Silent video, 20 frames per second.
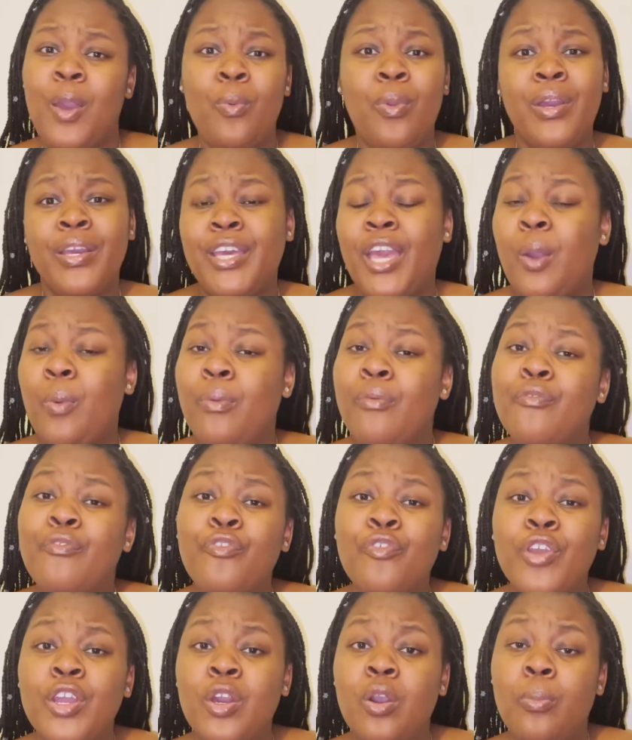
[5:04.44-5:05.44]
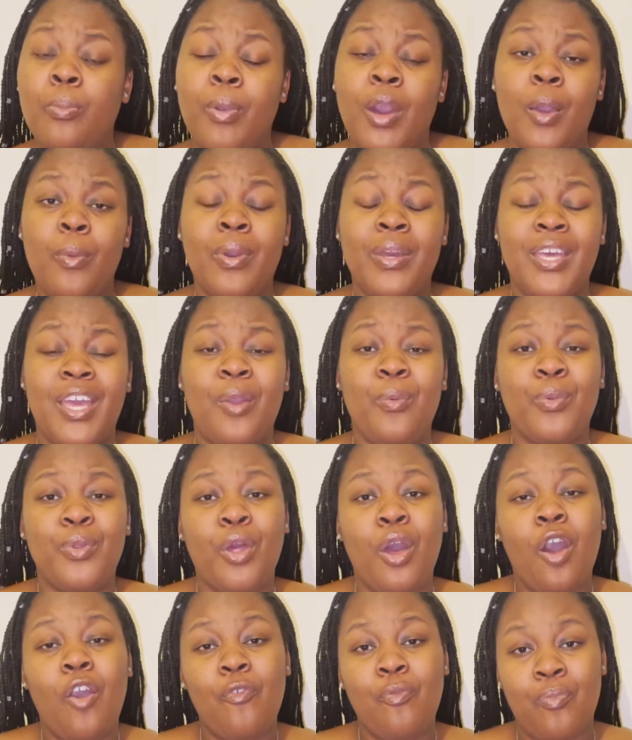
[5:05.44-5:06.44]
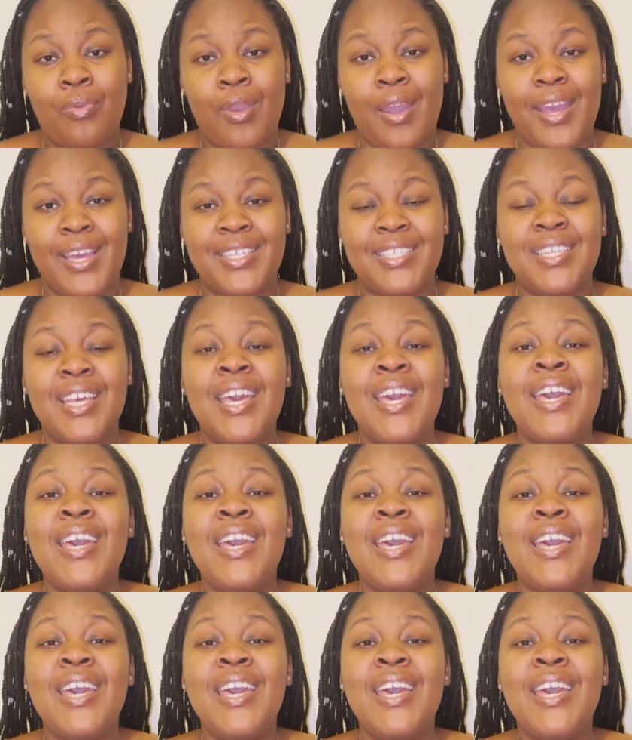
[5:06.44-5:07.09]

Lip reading: one get one free or buy one get one half price.